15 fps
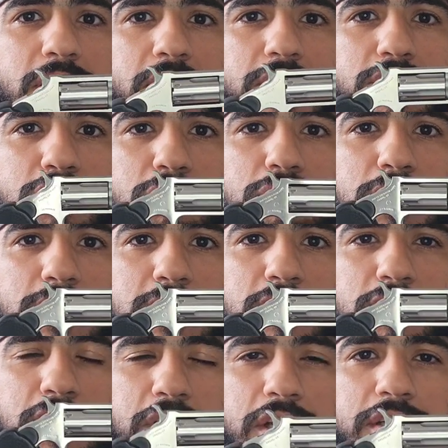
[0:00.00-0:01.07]
hey, shoot this
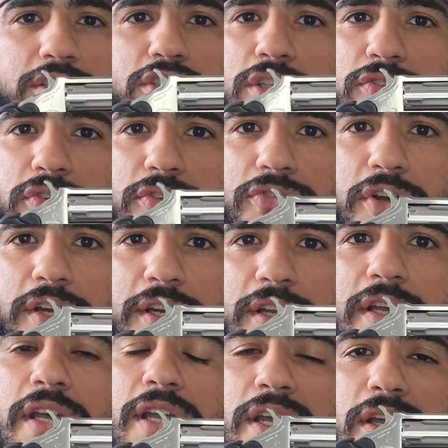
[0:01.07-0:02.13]
little gun just for fun,